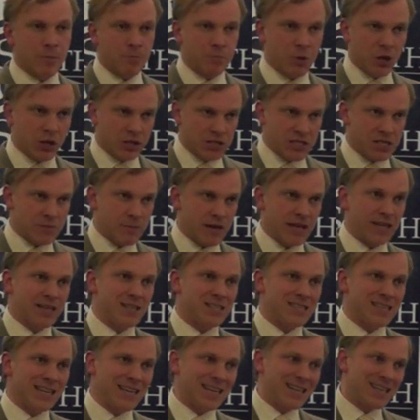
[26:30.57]

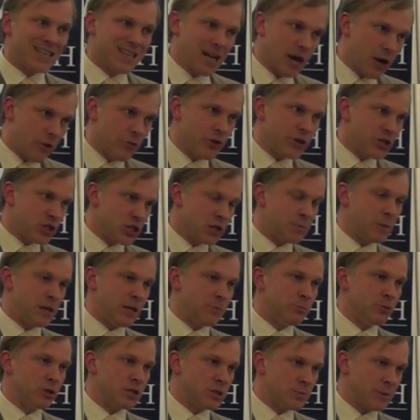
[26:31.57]
policymakers encouraged
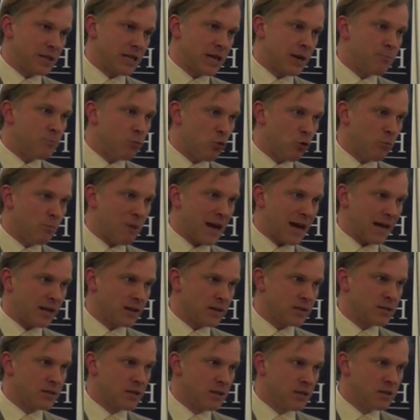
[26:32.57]
people to become more
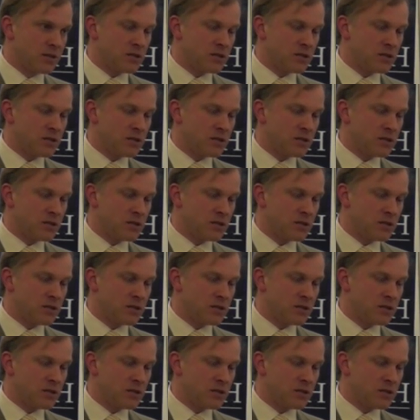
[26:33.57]
banked.